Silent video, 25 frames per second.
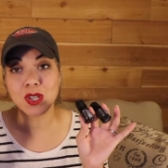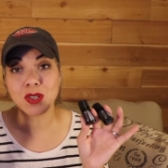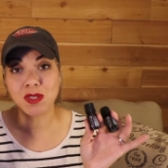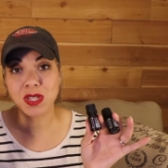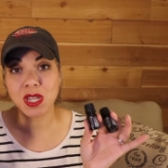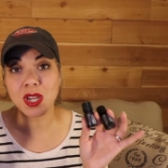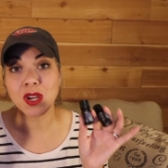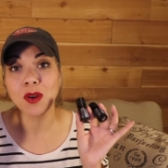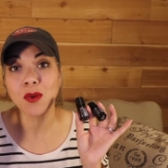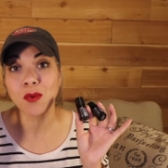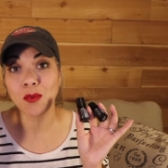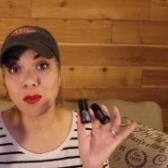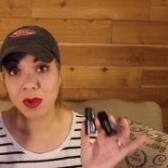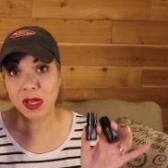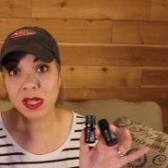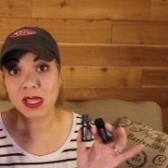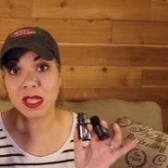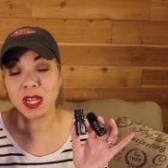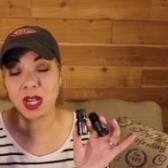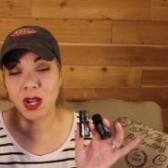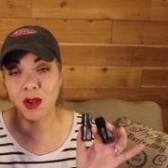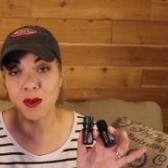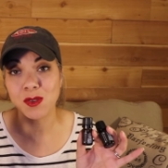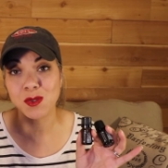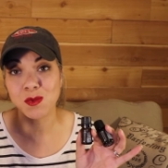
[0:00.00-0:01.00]
doTERRA
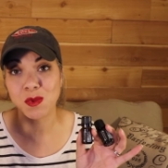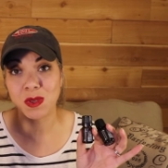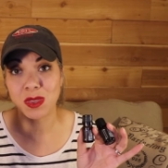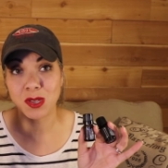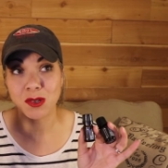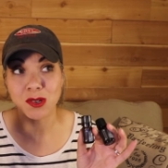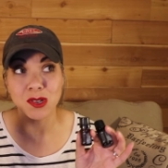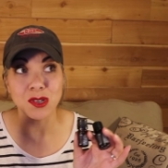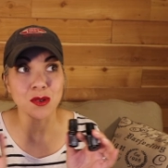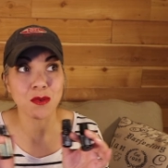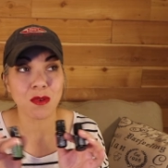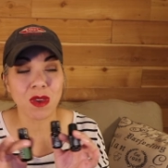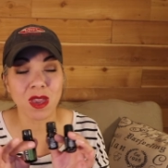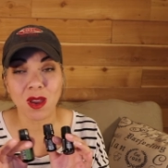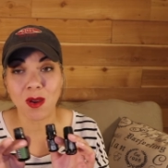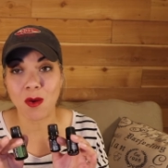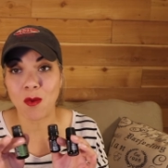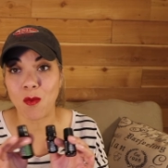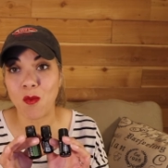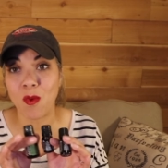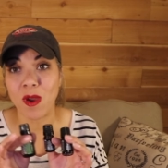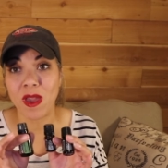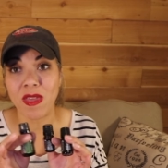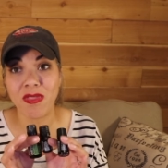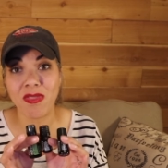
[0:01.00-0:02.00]
really knows what they're
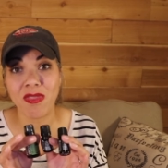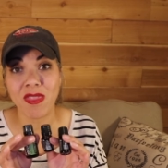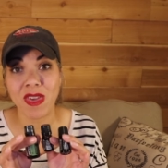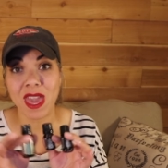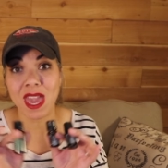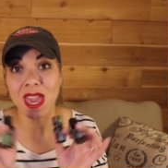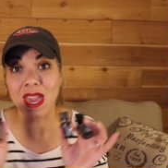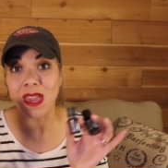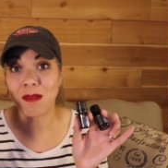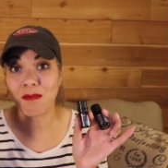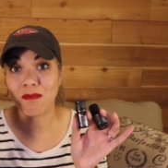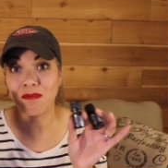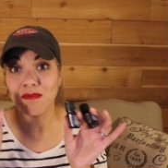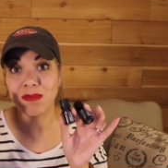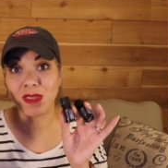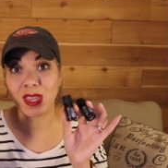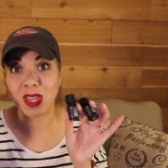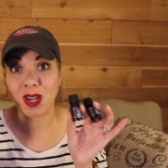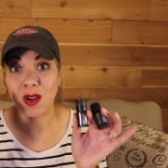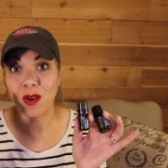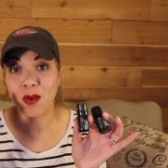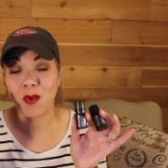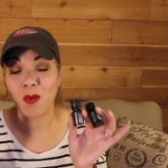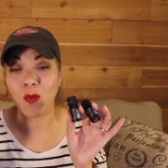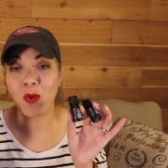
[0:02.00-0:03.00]
doing when they,
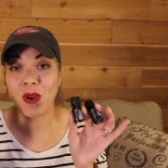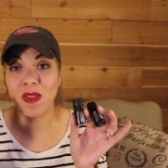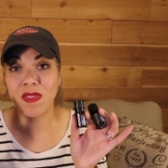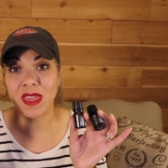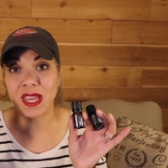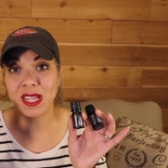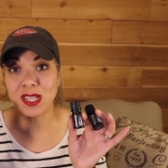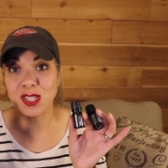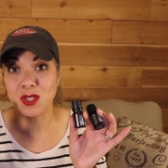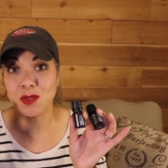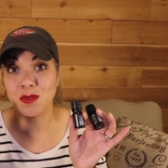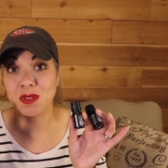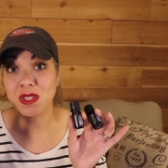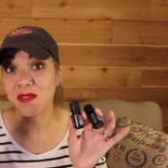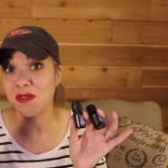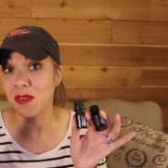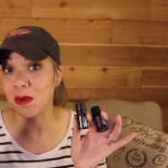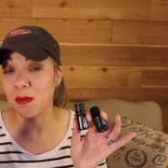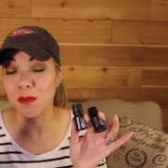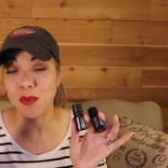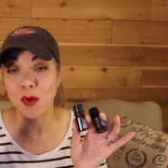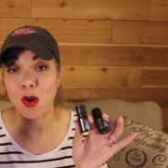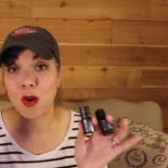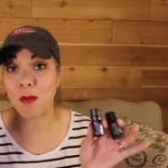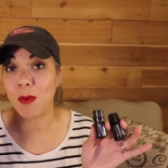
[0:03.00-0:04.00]
you know, when they do
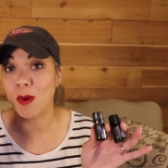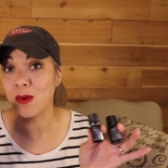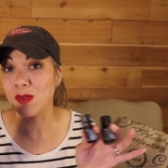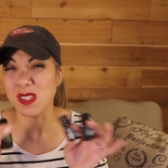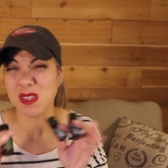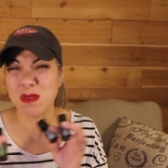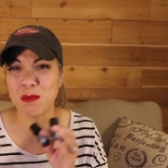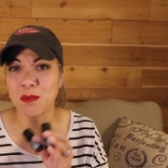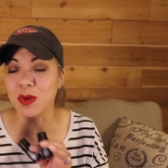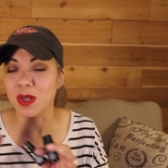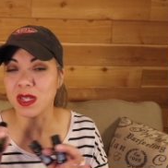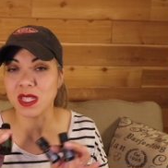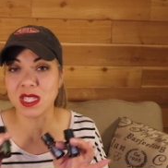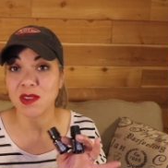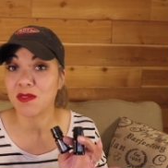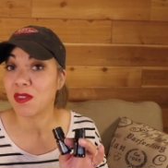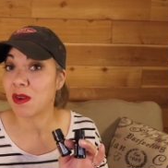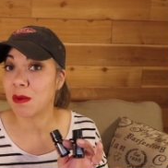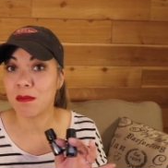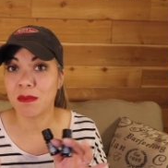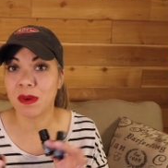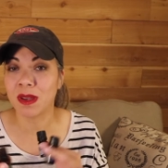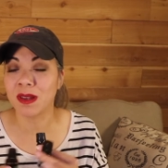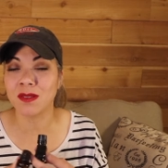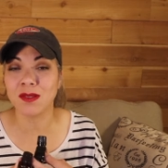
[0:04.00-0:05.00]
different promos and put
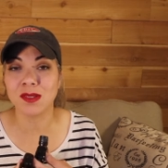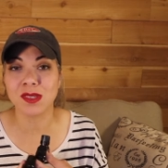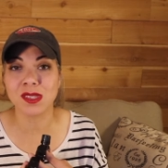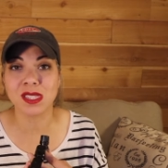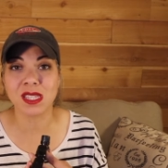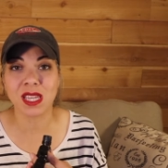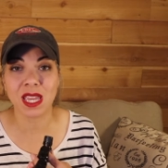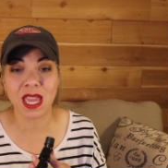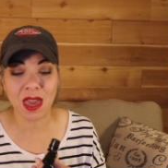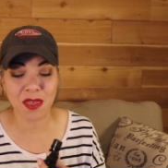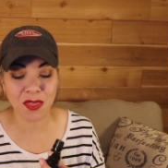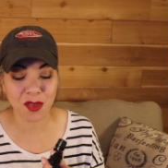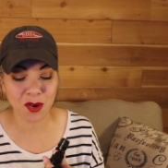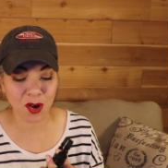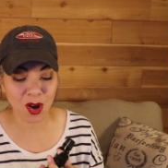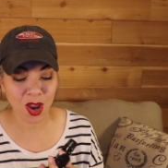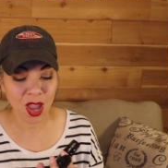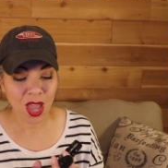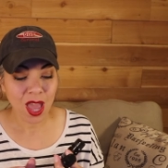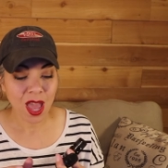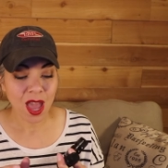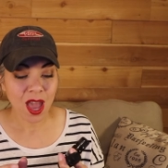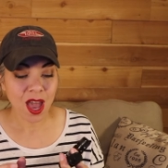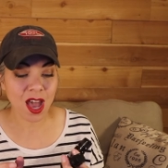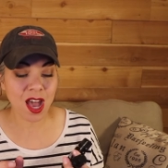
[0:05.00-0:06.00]
different bundles together.
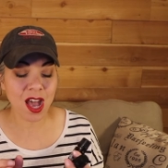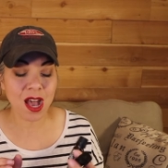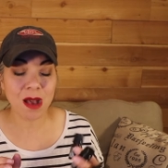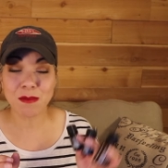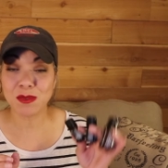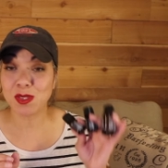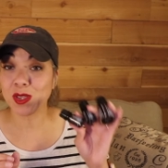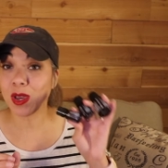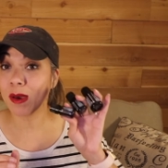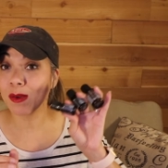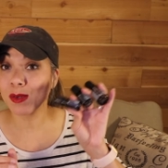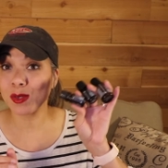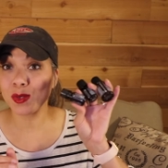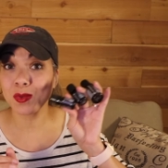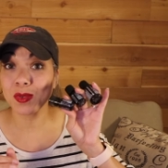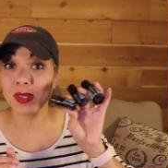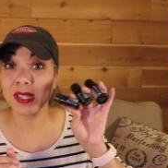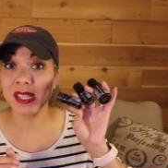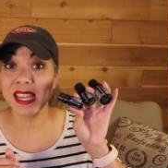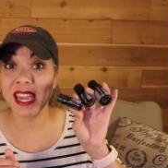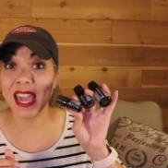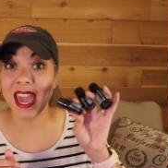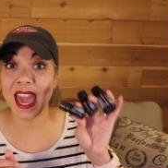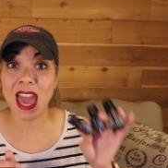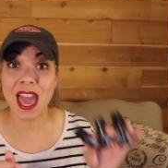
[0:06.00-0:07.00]
So I was
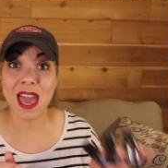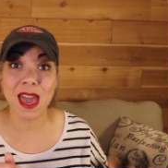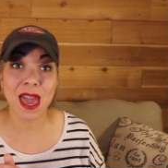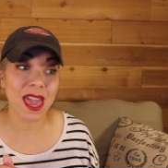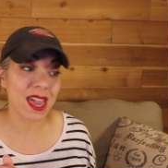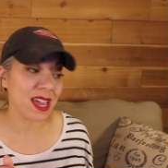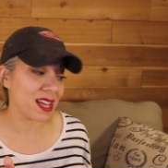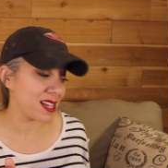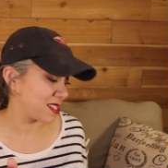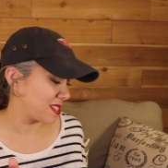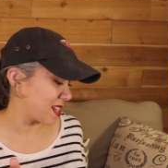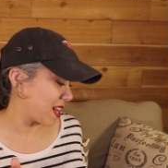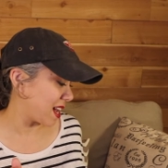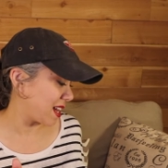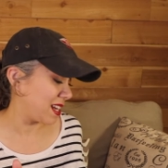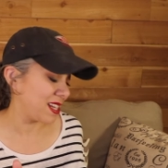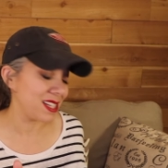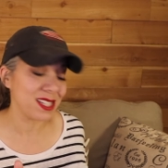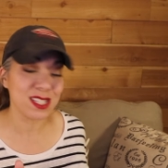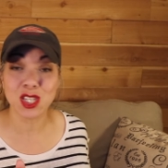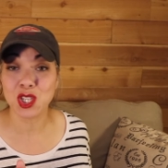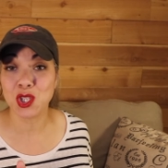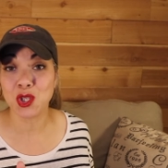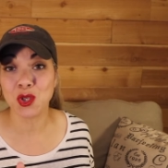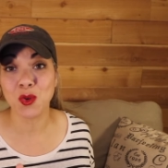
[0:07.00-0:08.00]
really
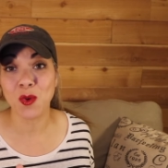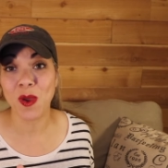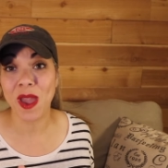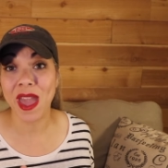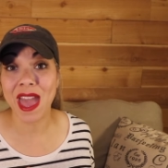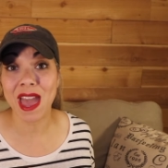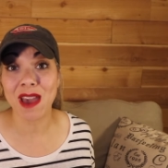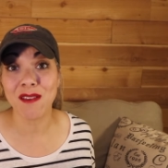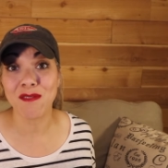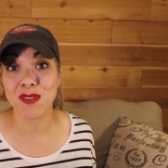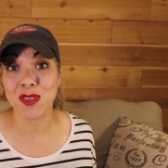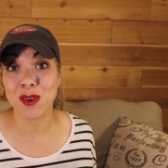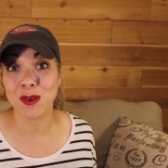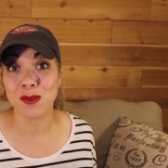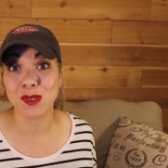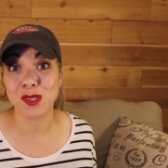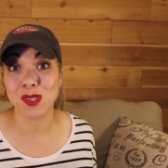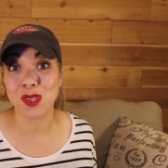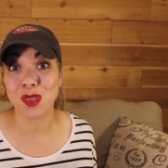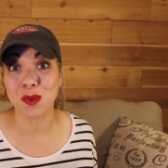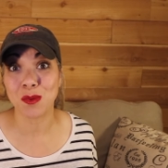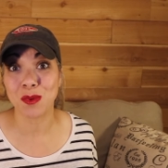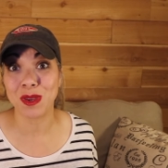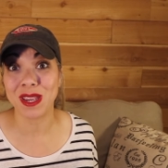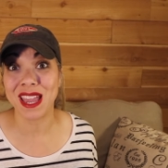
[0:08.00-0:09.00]
excited to have
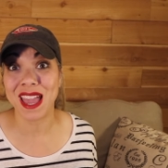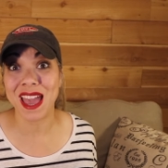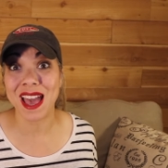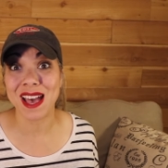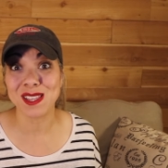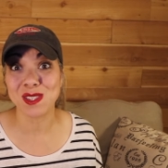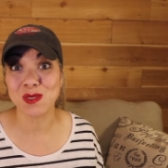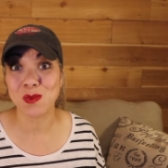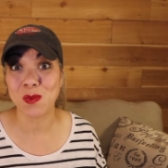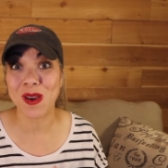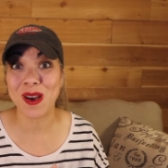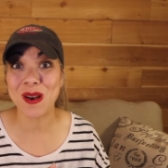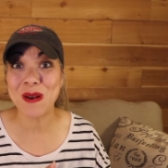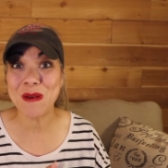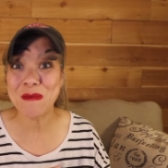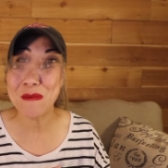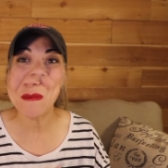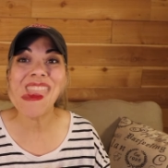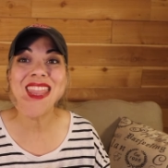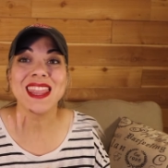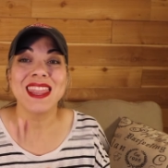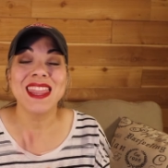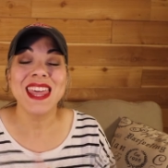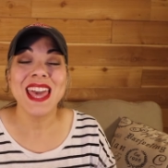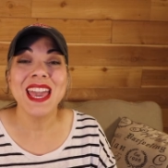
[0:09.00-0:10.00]
those three as well.
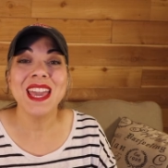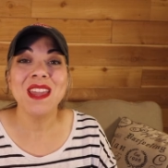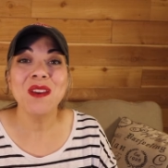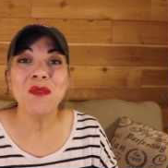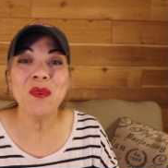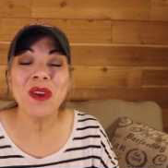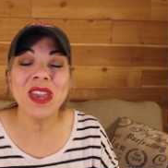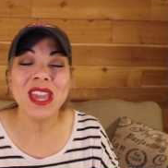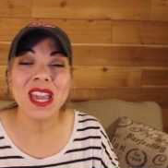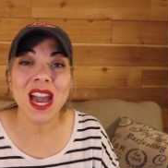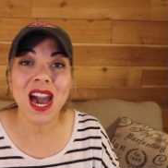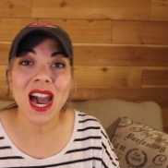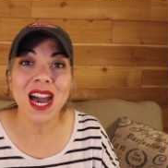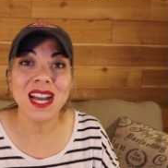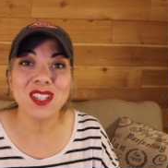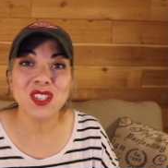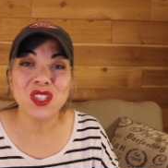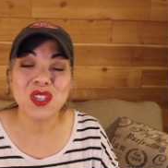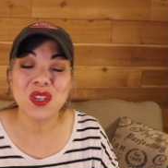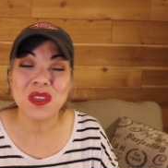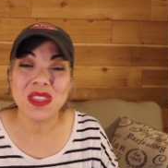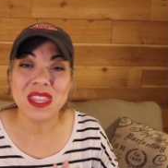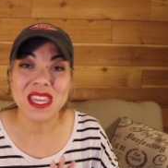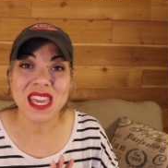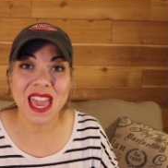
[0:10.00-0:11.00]
Then we got
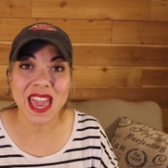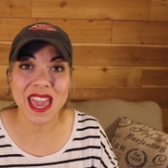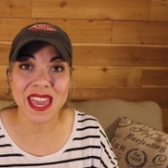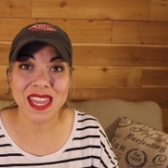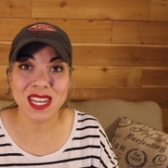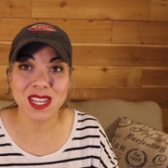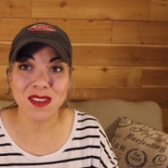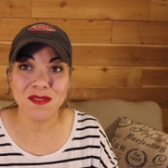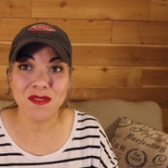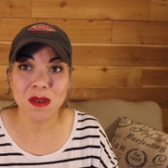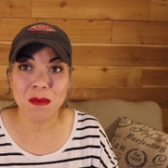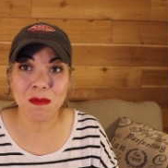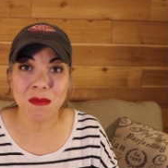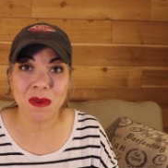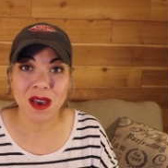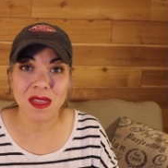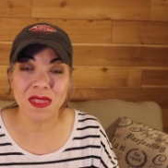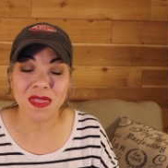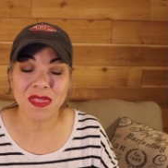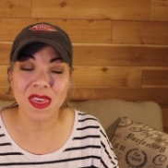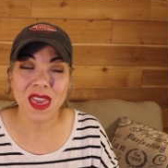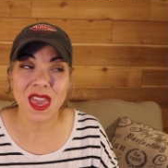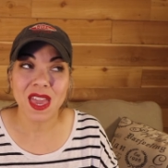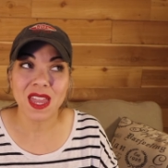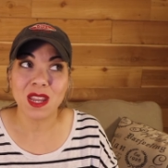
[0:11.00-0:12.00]
to the end of the
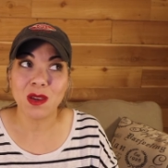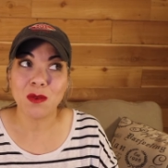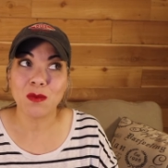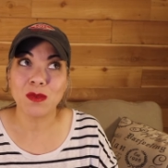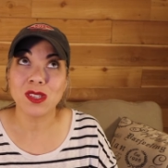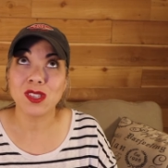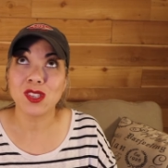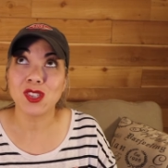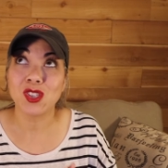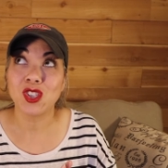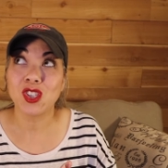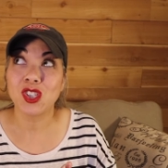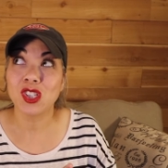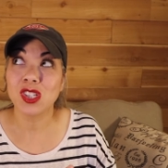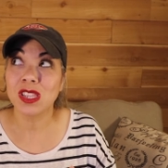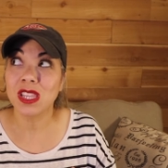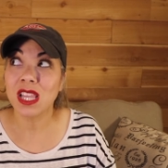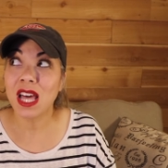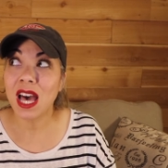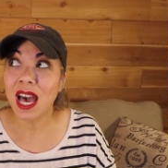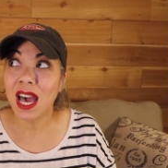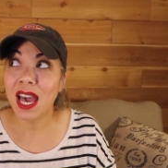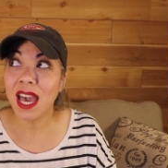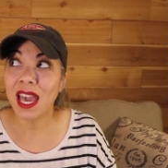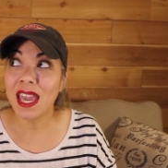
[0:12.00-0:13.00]
month, and it was
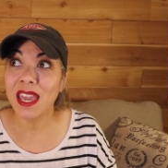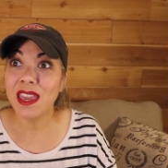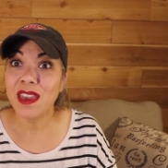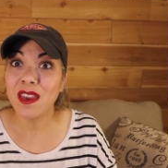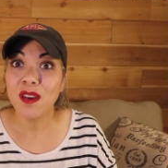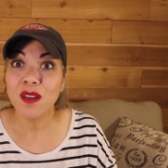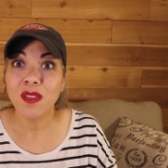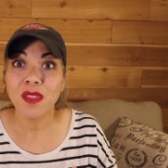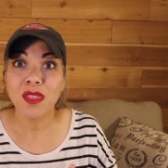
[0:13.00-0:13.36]
July